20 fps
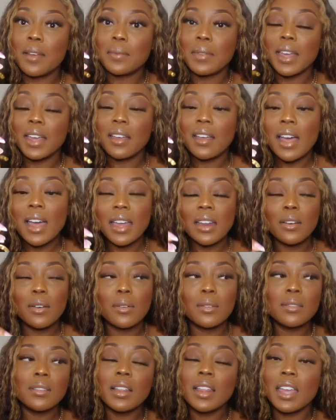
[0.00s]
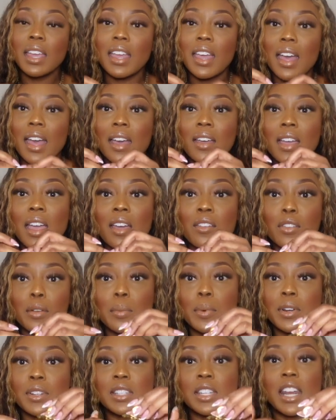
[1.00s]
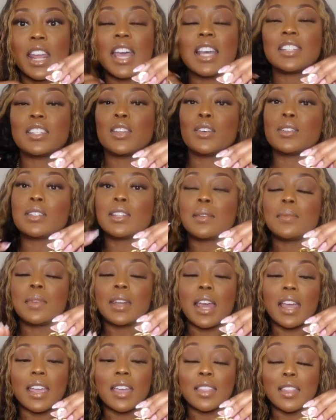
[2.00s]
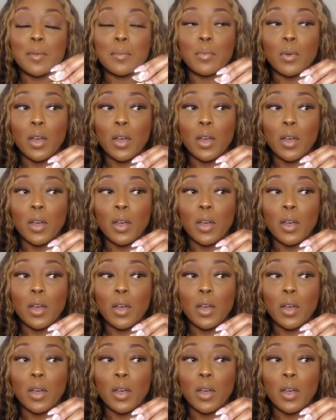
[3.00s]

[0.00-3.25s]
I'm like, I don't, like, every person has those, let me not get them.